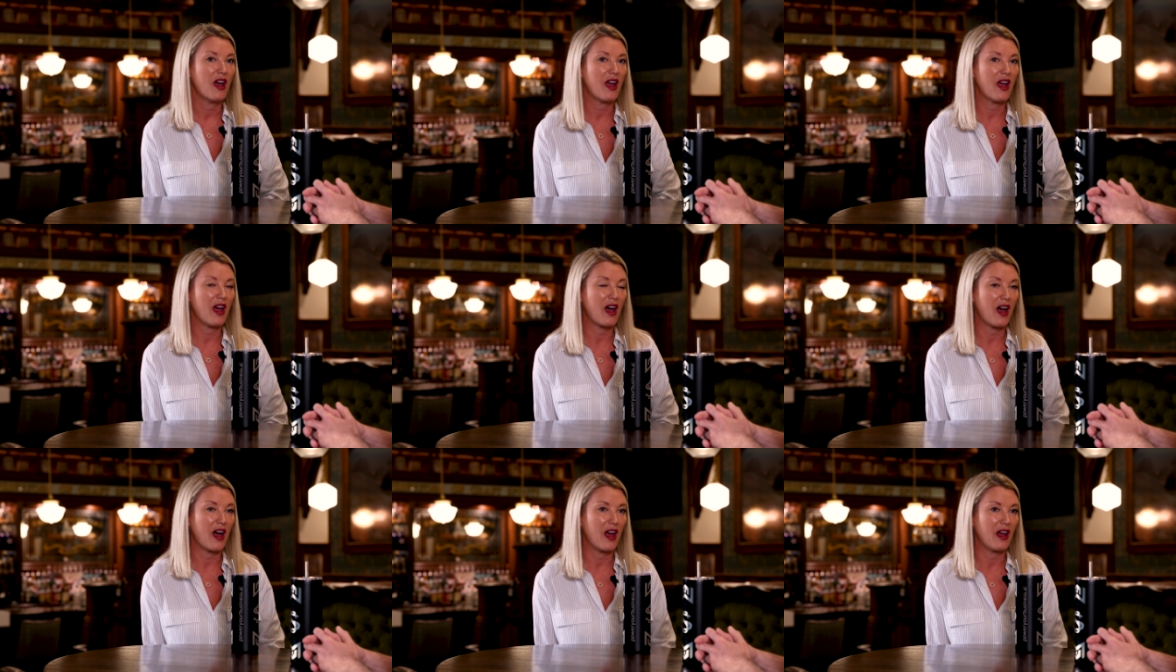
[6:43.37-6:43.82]

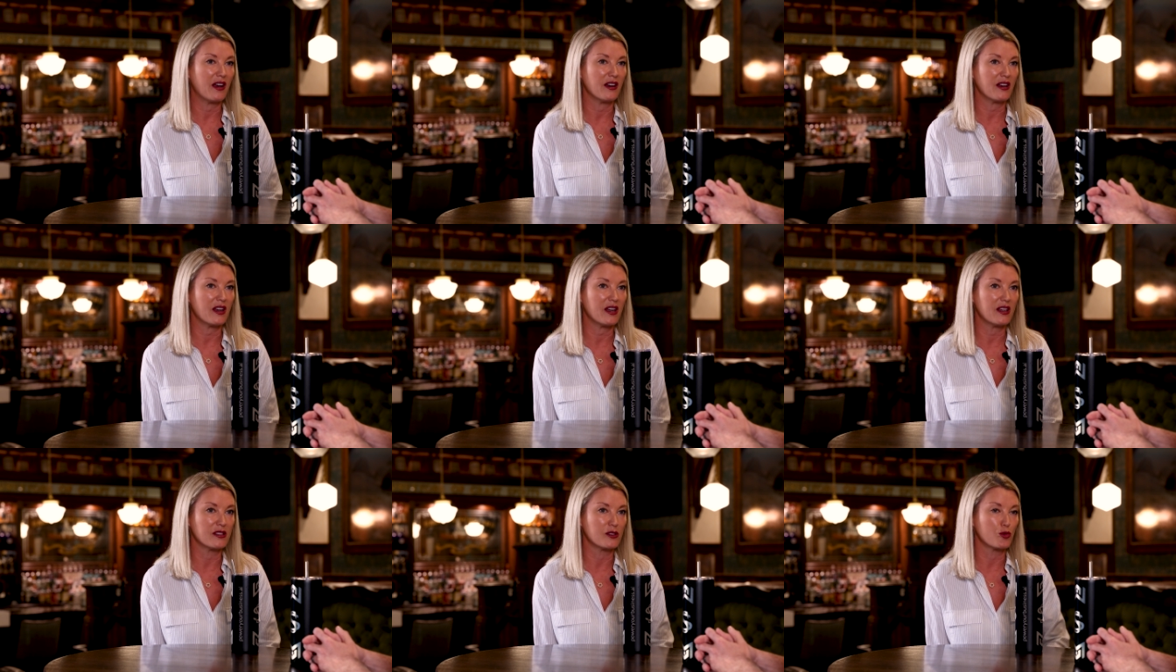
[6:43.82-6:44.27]

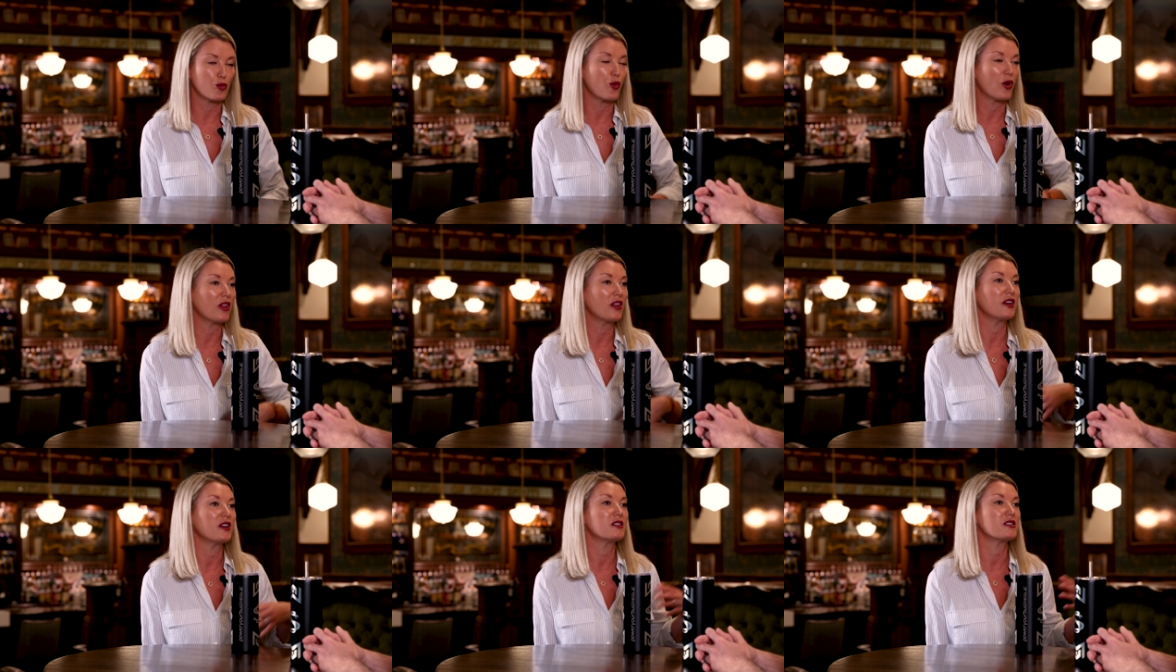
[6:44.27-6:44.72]
and is
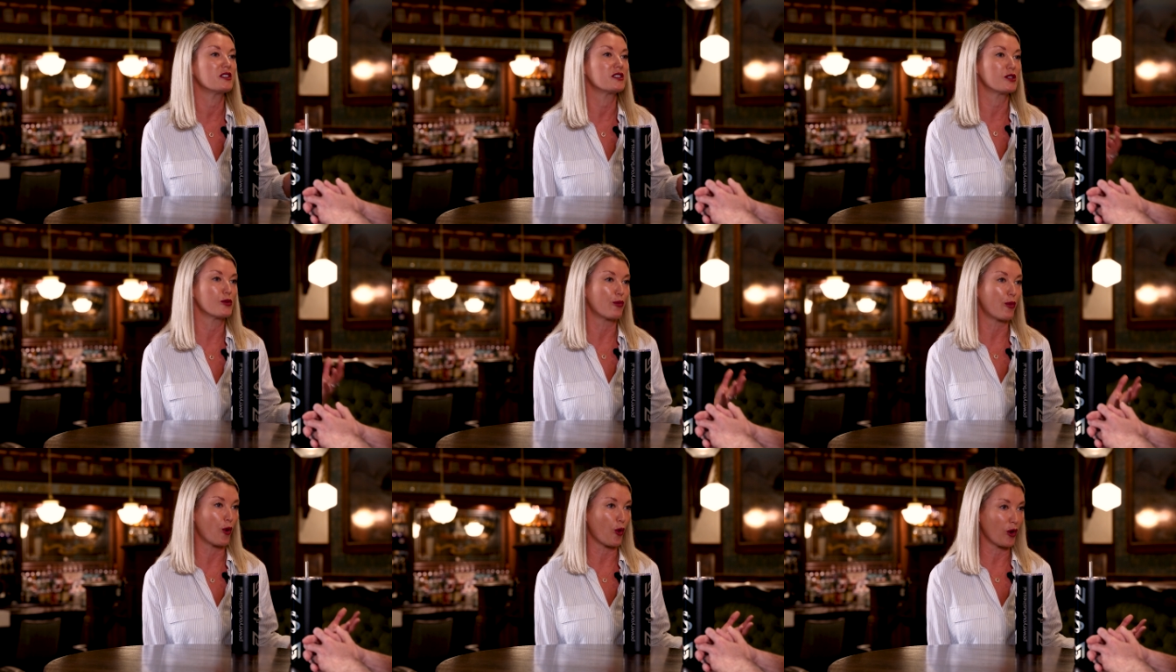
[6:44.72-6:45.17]
willing to
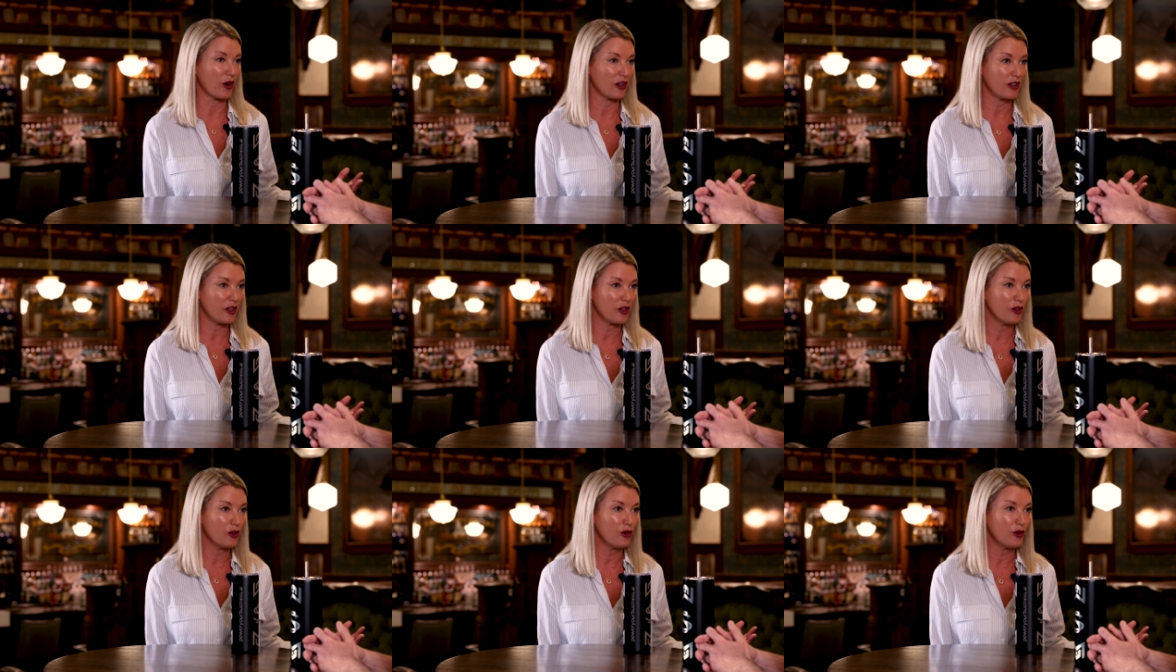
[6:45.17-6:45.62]

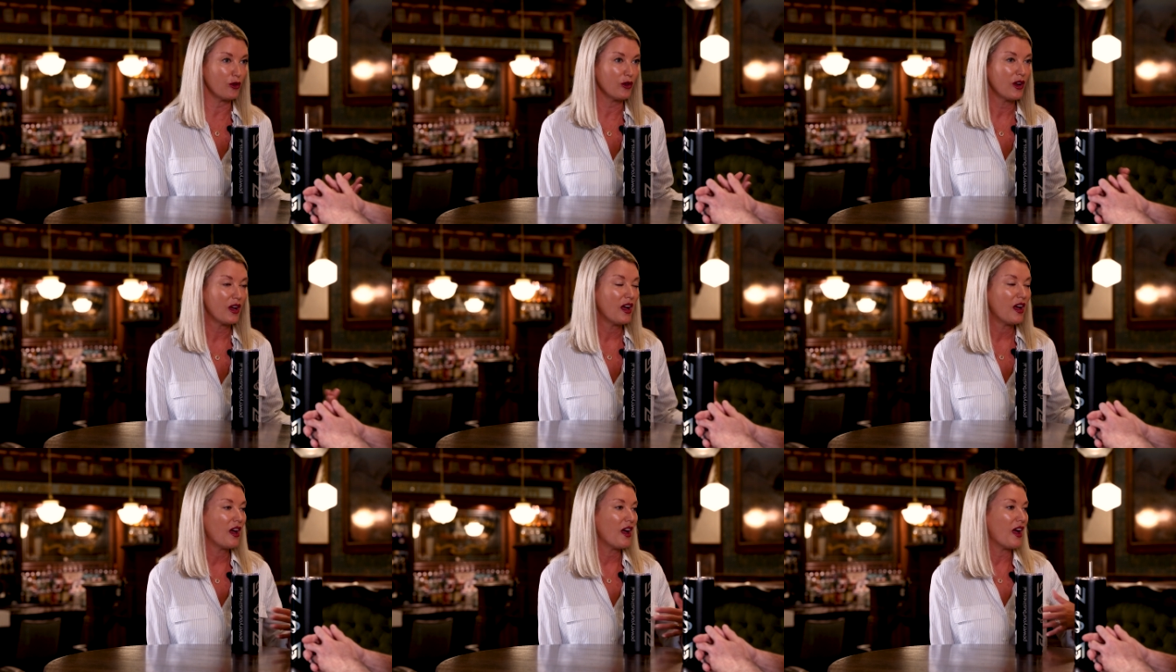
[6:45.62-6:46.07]
support you
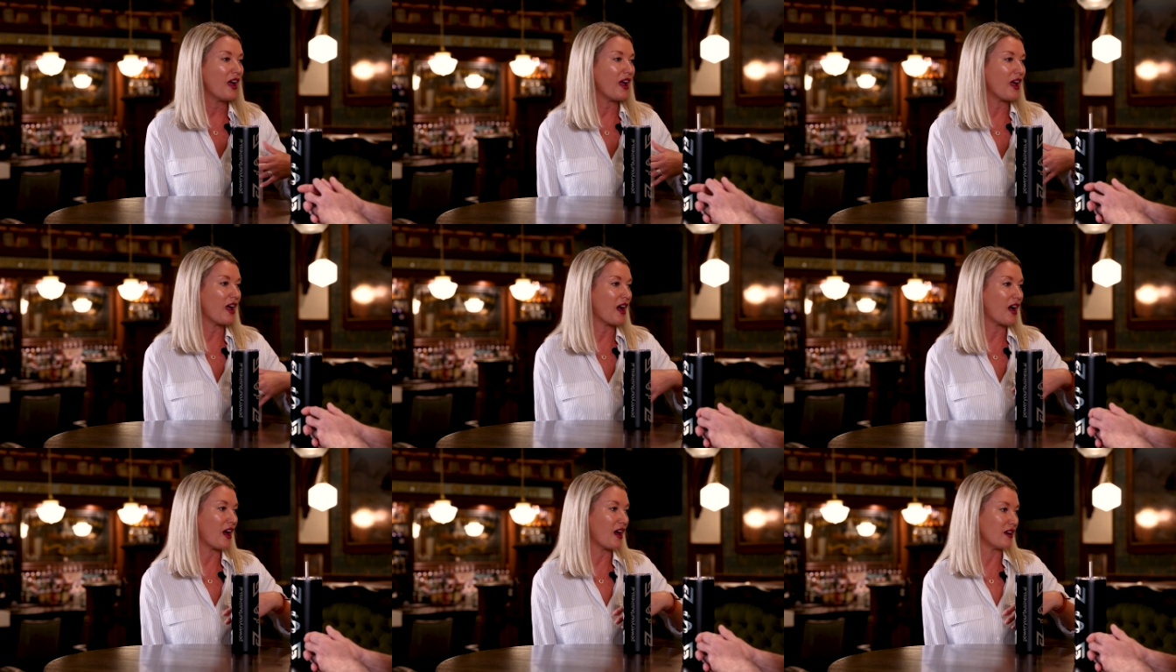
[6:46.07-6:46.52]

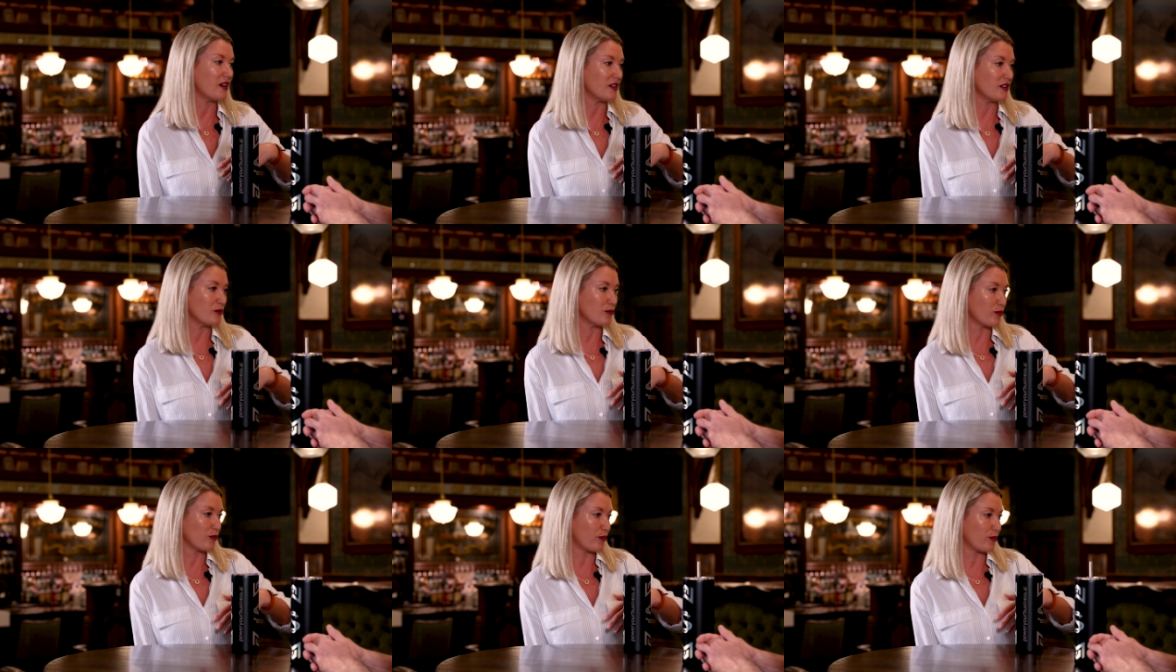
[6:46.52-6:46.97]

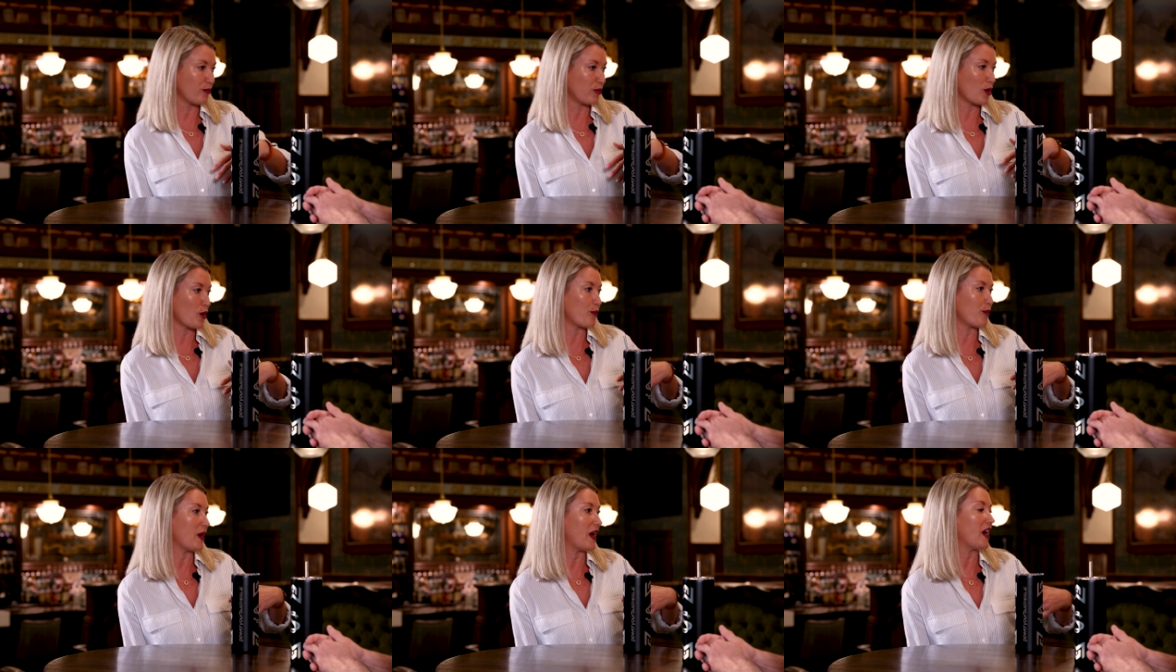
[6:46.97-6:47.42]
and
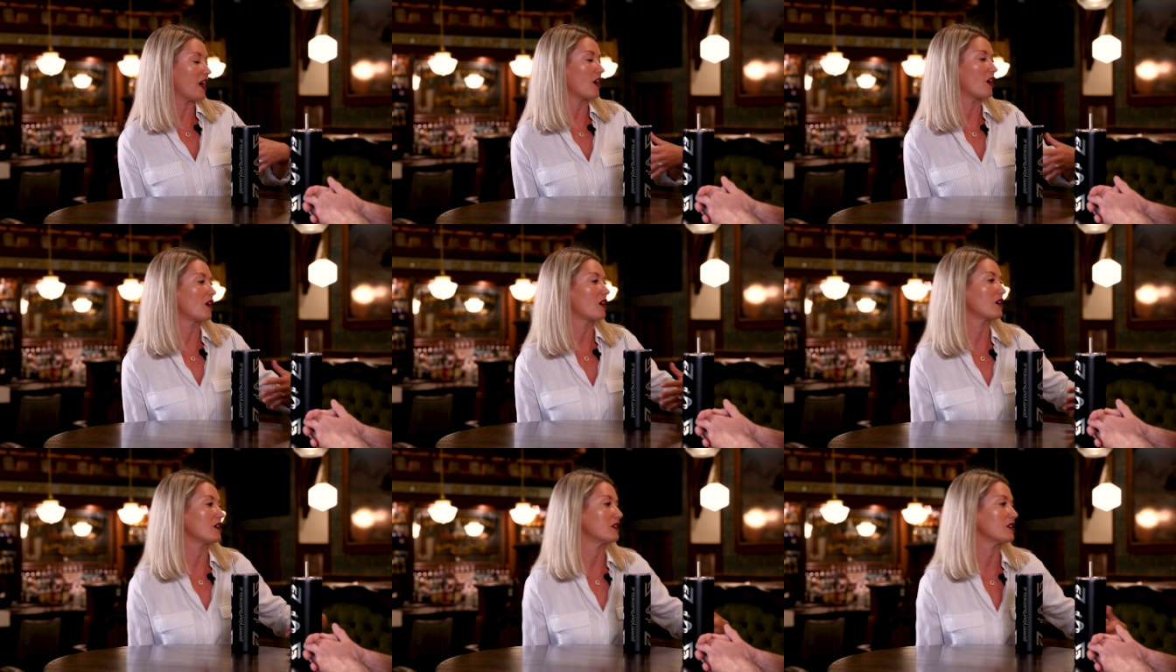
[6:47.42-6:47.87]

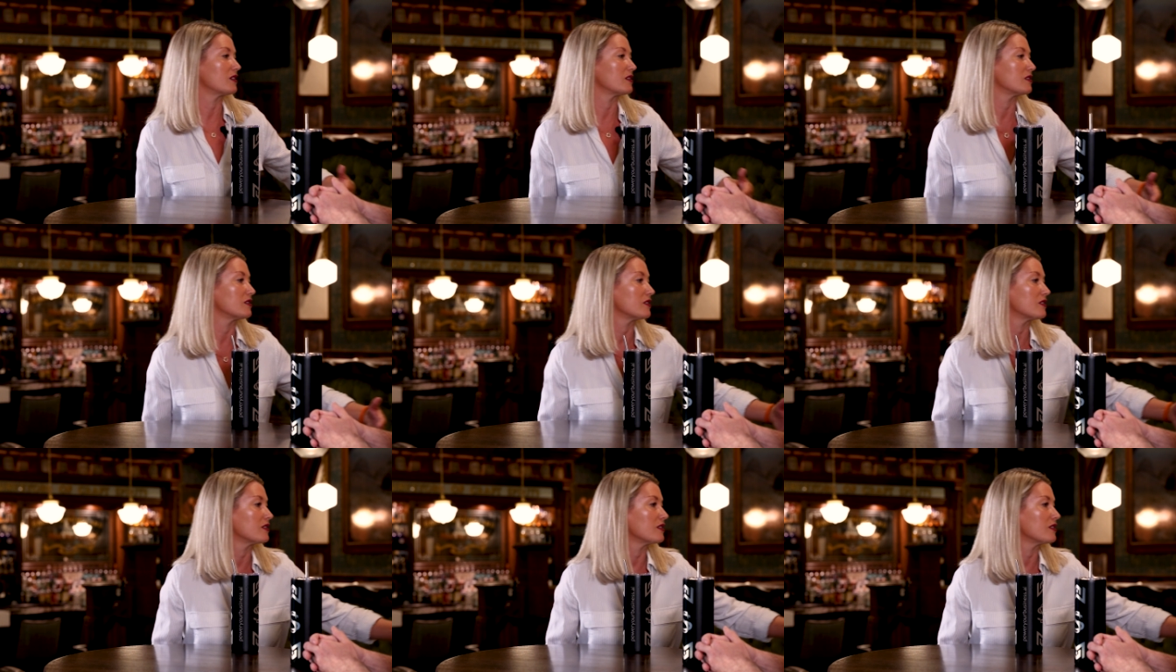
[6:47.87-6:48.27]
prepare to